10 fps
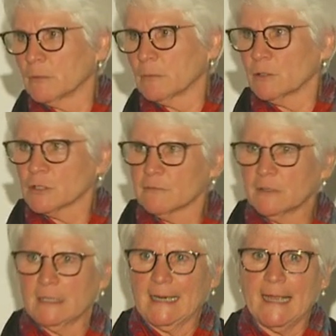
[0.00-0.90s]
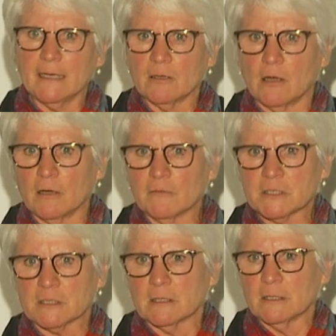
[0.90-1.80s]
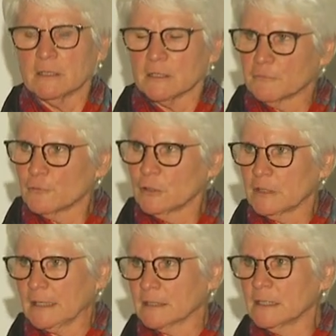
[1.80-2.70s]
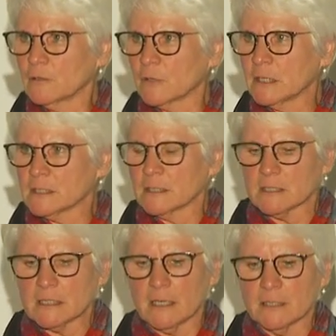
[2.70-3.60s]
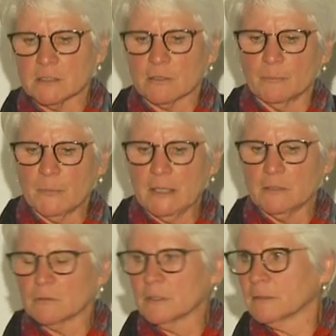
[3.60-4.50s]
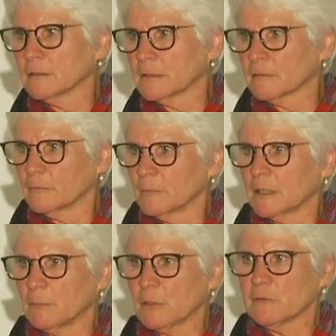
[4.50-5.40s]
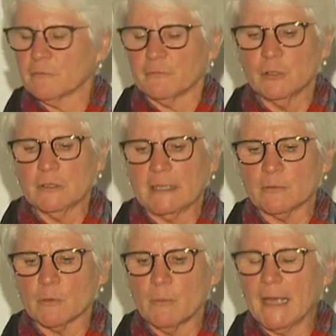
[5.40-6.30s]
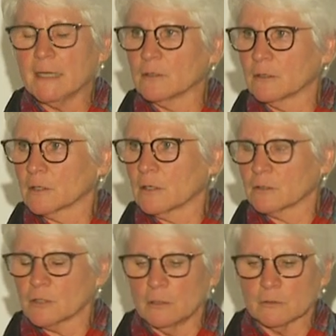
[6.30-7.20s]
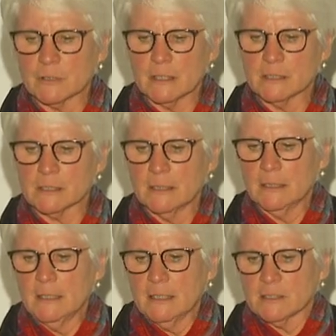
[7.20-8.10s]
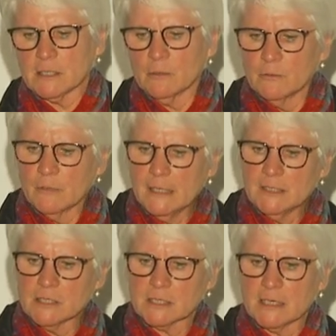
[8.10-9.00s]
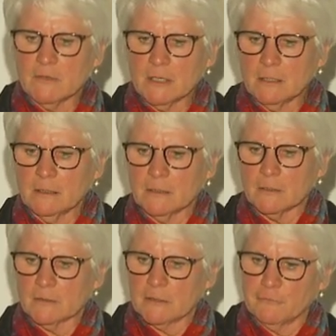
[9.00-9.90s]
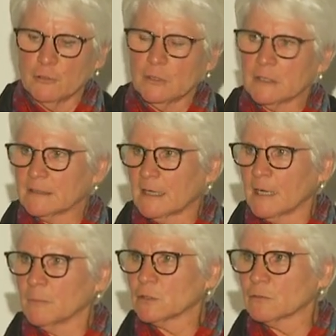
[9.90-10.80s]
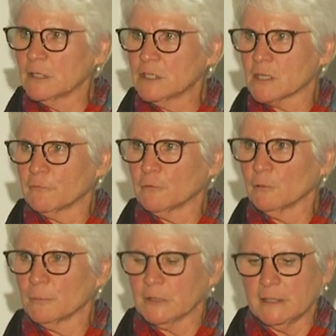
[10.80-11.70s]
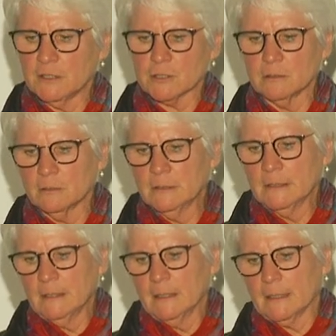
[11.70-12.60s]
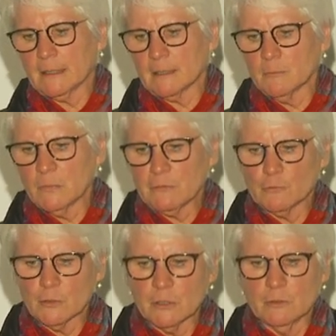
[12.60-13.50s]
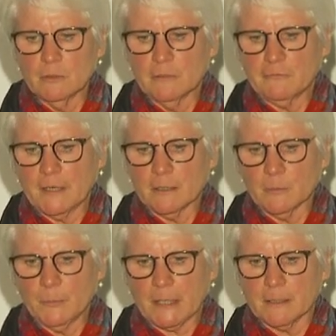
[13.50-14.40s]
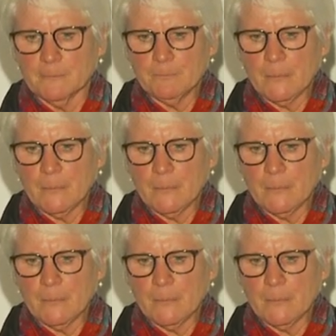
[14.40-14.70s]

because you've delayed the harvest, the fruit had increased in size compared to the couple of fruit that remained on the control trees. So really just giving the fruit the time to reach their full potential before you do the final pick.